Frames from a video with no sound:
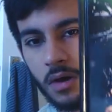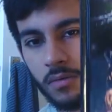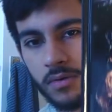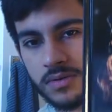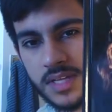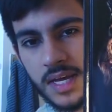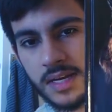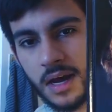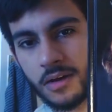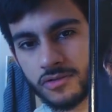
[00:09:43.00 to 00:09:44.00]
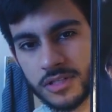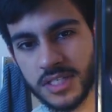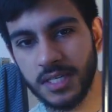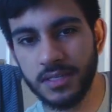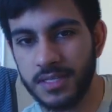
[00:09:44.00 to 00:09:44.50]
Star Wars in one
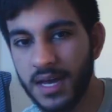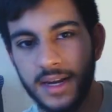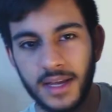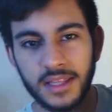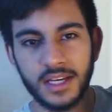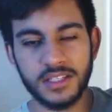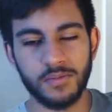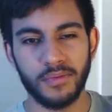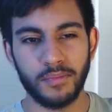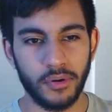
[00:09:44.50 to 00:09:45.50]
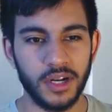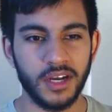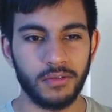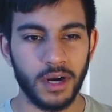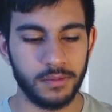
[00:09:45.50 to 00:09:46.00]
hundred scenes, and I think it's
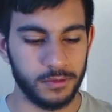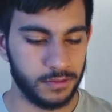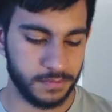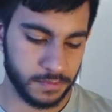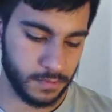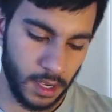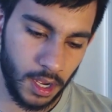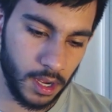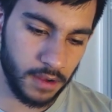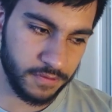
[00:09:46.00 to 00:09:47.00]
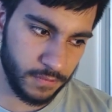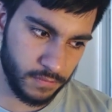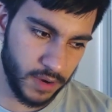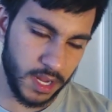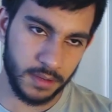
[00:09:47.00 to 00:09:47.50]
pretty incredible. Uh, I've
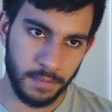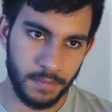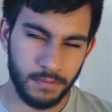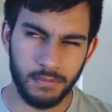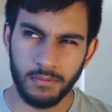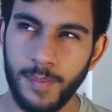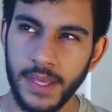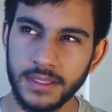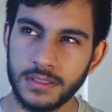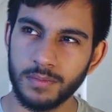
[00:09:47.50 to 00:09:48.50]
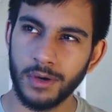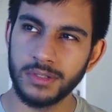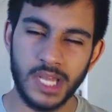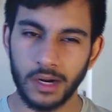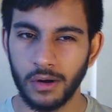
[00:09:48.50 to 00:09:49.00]
read bits,
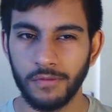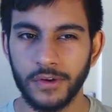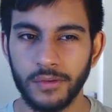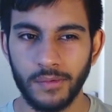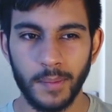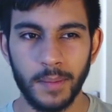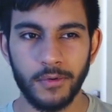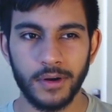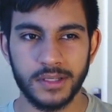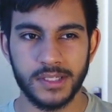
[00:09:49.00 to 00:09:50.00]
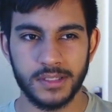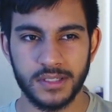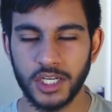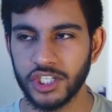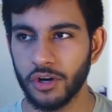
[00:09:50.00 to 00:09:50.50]
most. I can't fully remember it because it's
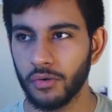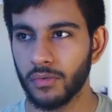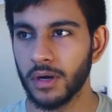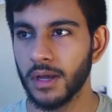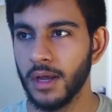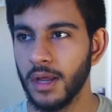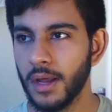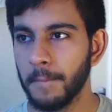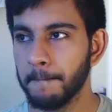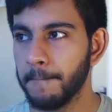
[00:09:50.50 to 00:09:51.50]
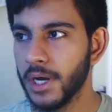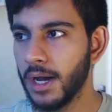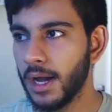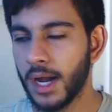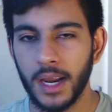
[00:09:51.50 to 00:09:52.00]
such an old one.
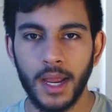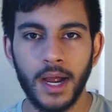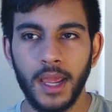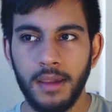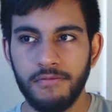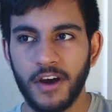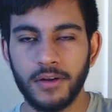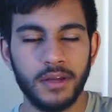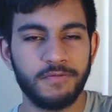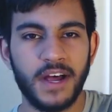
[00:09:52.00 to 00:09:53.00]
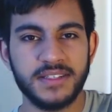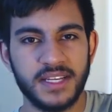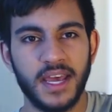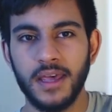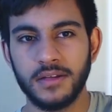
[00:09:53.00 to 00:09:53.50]
But I, I found it
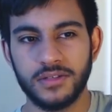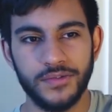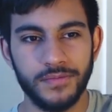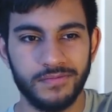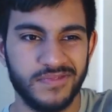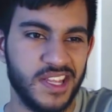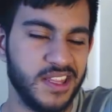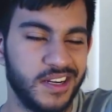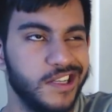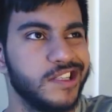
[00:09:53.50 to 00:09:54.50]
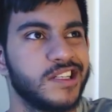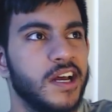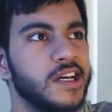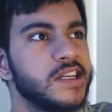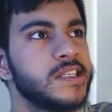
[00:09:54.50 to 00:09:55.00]
fascinating, to say the
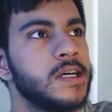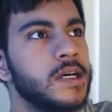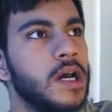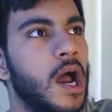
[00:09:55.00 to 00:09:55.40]
least, I guess.